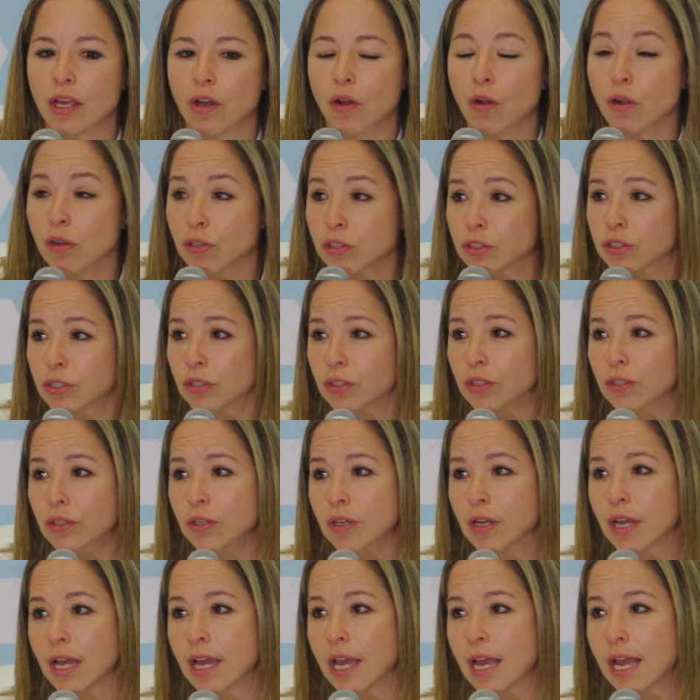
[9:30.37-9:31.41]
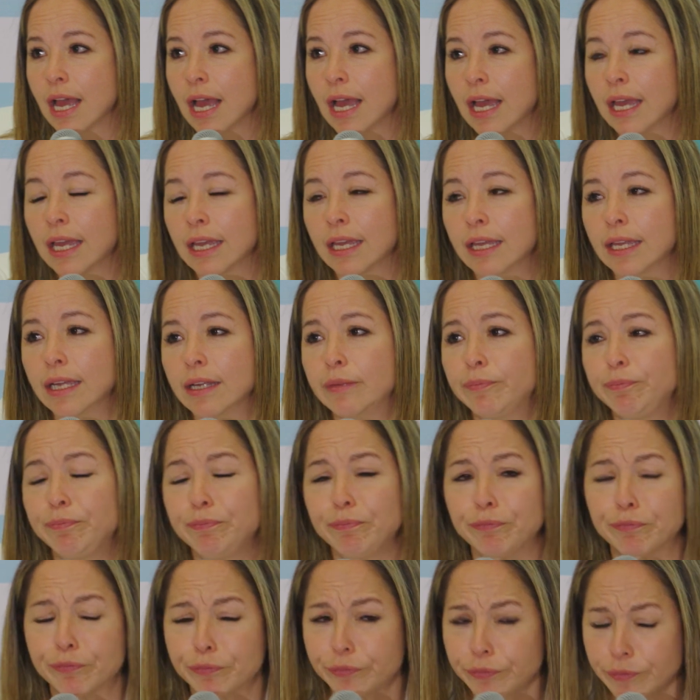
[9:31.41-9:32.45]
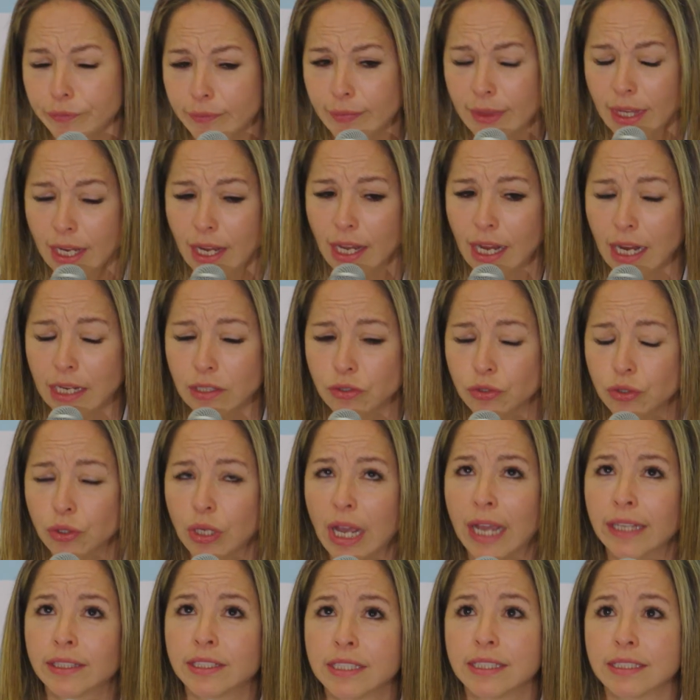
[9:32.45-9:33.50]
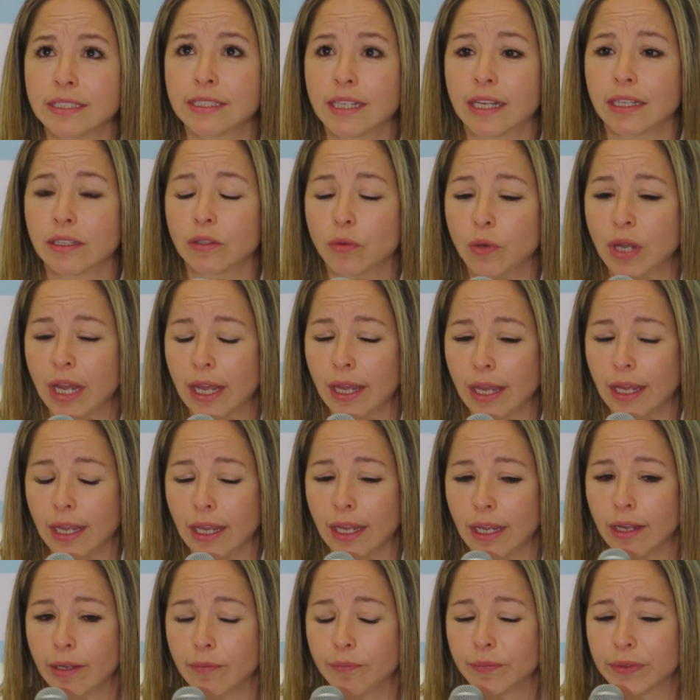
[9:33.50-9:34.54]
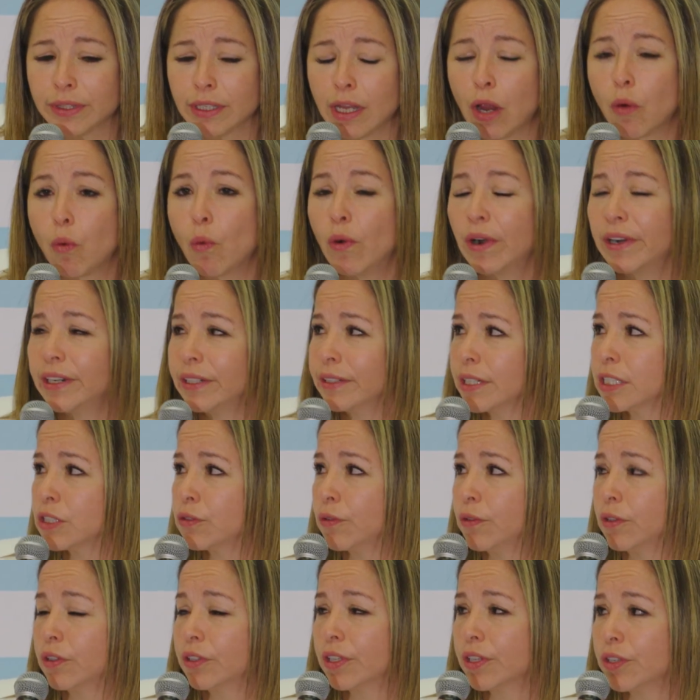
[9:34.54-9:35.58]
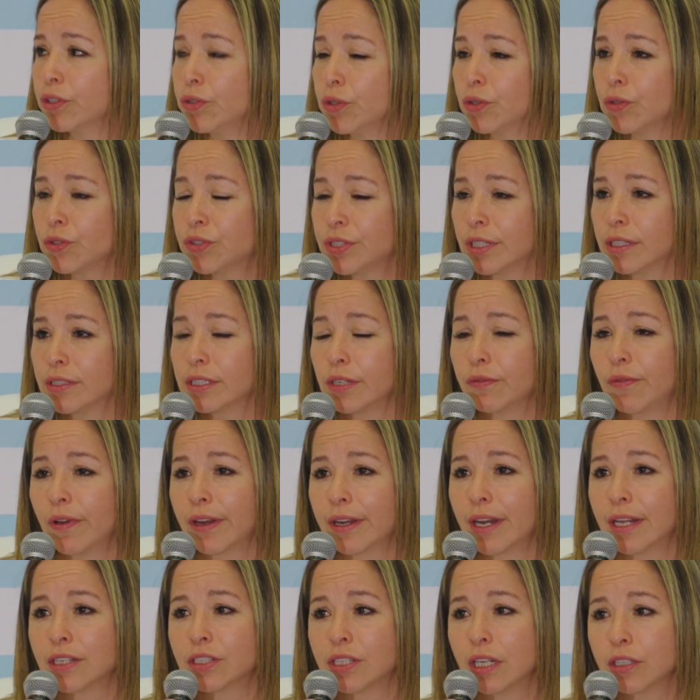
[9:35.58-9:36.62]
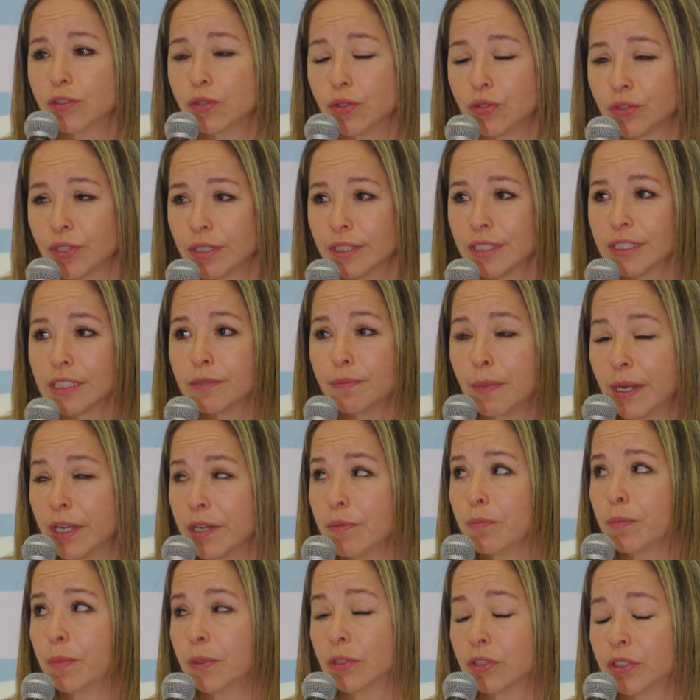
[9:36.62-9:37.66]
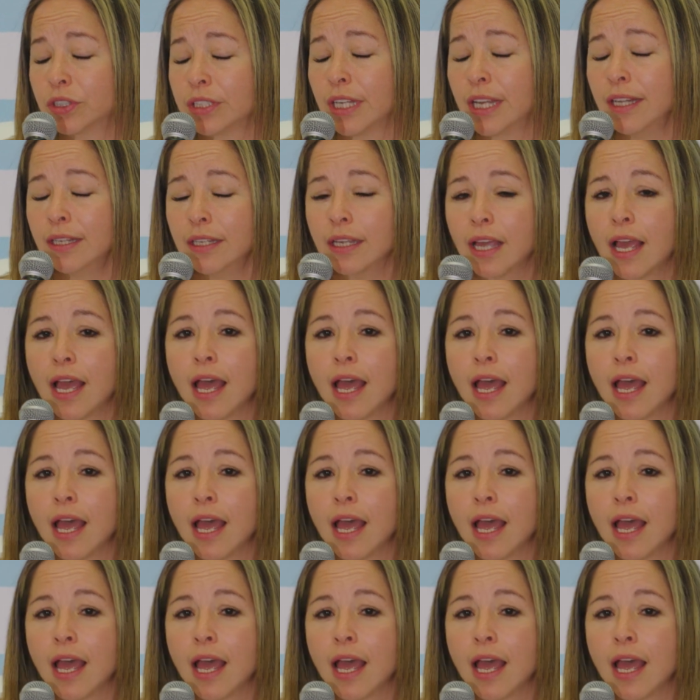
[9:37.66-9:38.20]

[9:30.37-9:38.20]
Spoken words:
Also, I think that the awareness for the user, the financial users, is very important.